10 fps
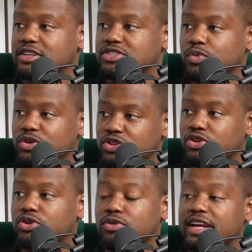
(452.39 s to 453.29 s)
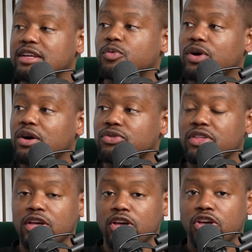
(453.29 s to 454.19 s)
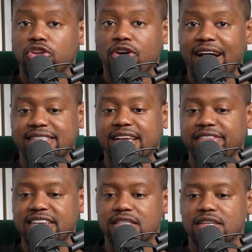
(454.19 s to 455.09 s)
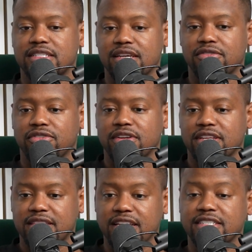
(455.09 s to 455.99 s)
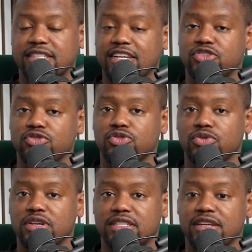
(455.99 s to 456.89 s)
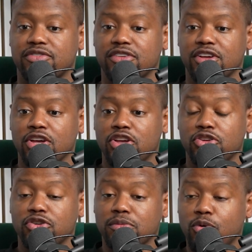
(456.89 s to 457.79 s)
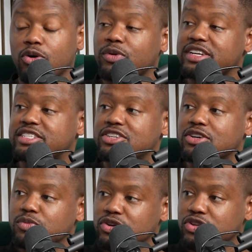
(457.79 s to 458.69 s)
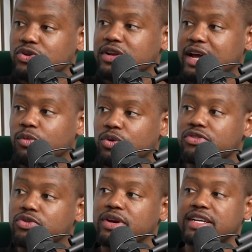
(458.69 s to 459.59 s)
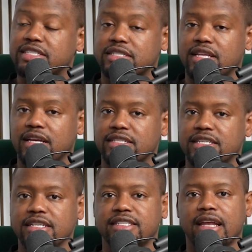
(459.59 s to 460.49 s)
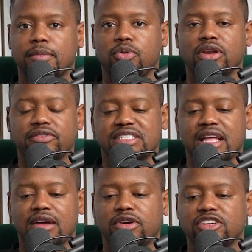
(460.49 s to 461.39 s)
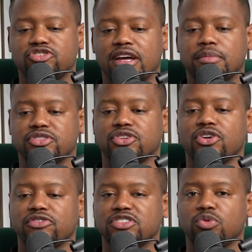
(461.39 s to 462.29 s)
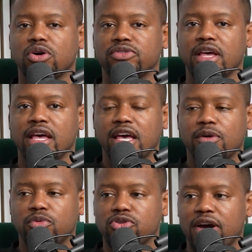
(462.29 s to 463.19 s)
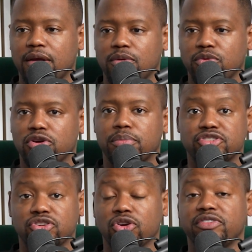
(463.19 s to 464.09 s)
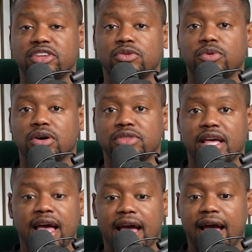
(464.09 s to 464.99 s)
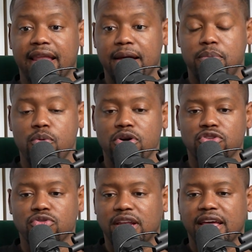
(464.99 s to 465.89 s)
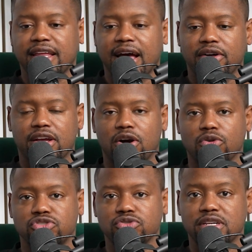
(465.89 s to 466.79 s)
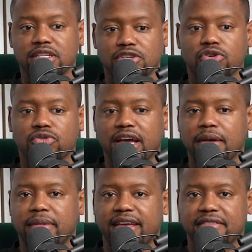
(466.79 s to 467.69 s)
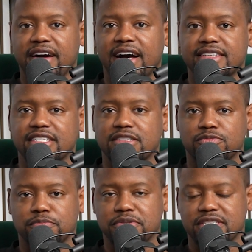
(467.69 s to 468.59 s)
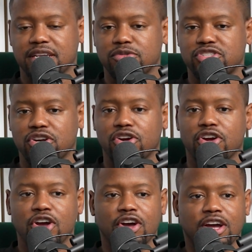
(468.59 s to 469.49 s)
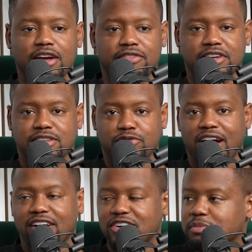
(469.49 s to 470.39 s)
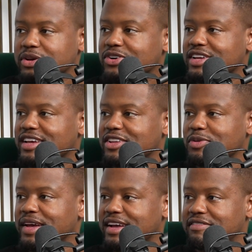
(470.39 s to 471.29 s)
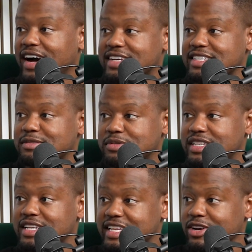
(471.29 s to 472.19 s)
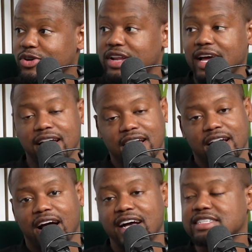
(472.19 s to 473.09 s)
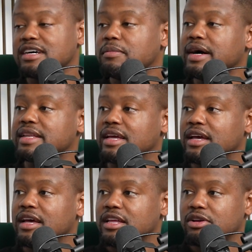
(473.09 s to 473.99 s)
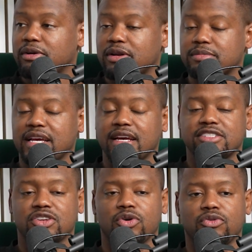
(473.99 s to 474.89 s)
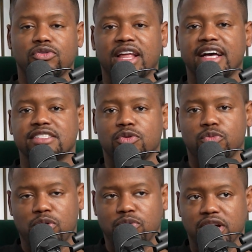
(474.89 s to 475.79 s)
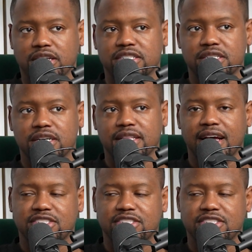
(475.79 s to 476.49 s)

So when you're creating wealth, your activities look different. The things that you do look different. You're more riskier when you're in that wealth creation stage. He's at a point of his life where he's trying to preserve his wealth. And when you're preserving your wealth, at that point you can lay down and coast. You're okay making 5-6% return, because if you got 100 million, you're making 5-6% a year on that. That's good money. You get what I'm saying? So we understood that.